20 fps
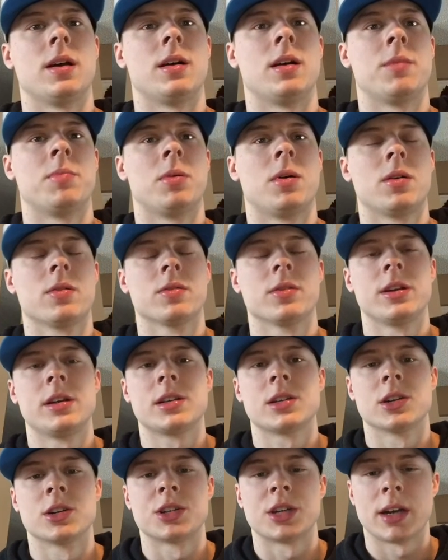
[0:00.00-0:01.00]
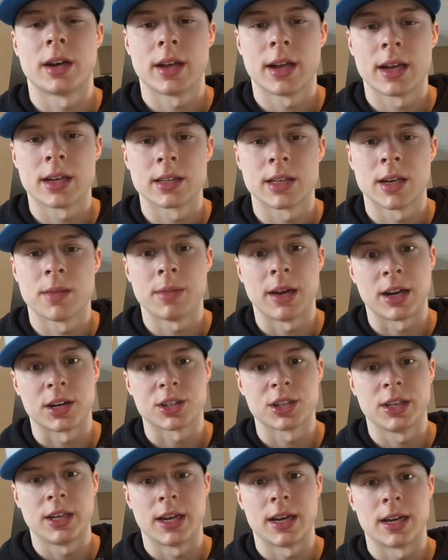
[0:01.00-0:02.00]
Upon research, NASM
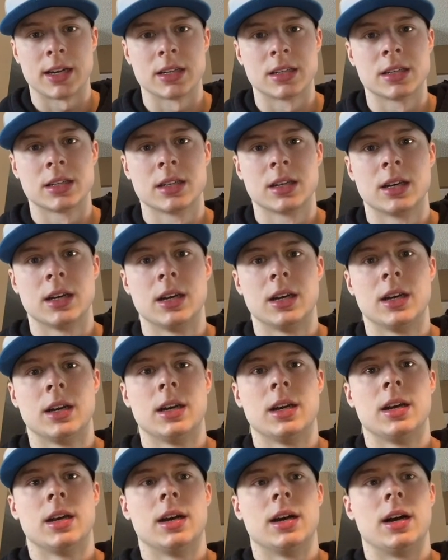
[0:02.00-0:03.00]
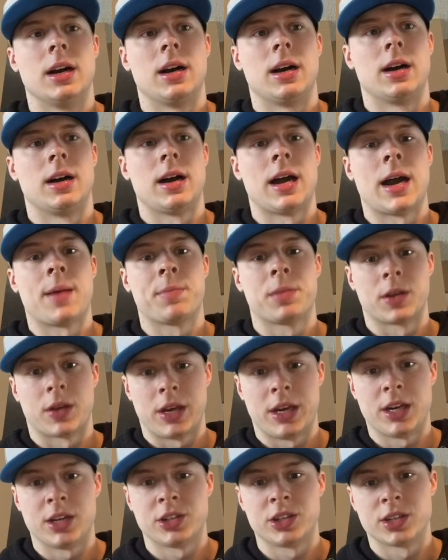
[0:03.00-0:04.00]
actually has
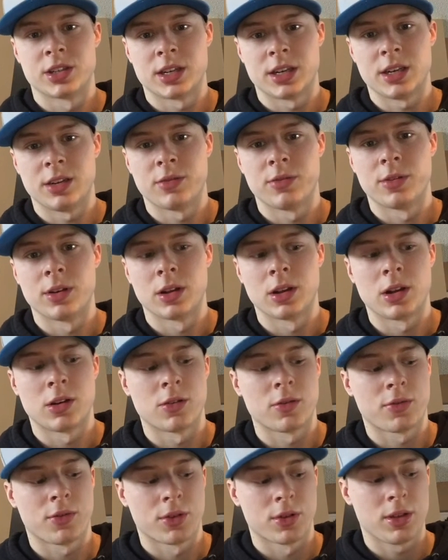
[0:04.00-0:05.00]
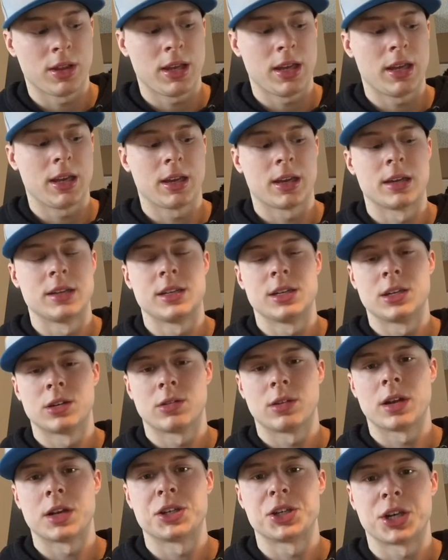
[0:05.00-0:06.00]
applications that you fill out for the
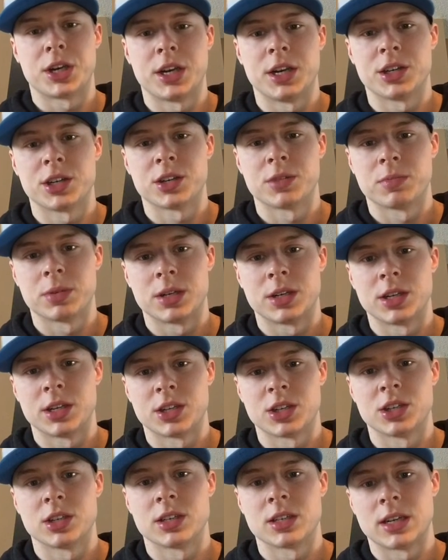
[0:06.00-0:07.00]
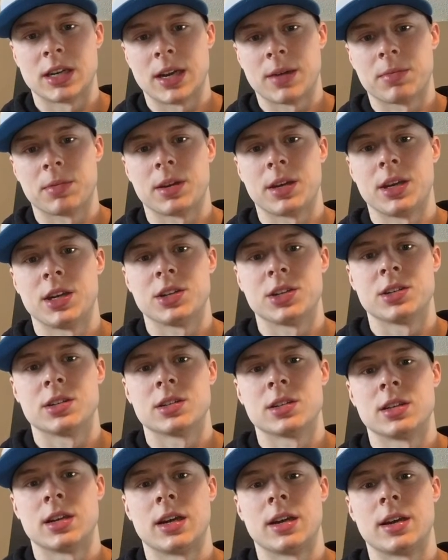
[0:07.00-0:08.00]
continual education petitions and
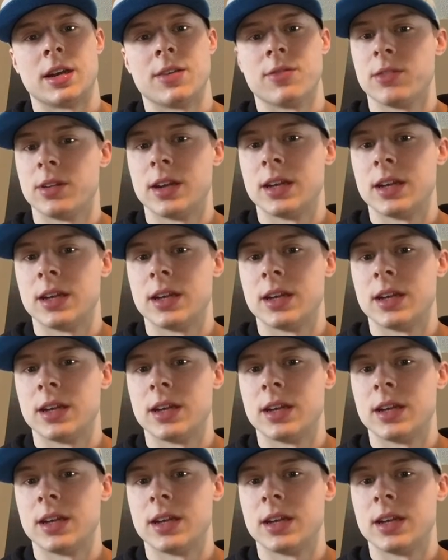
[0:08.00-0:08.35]
applications that if it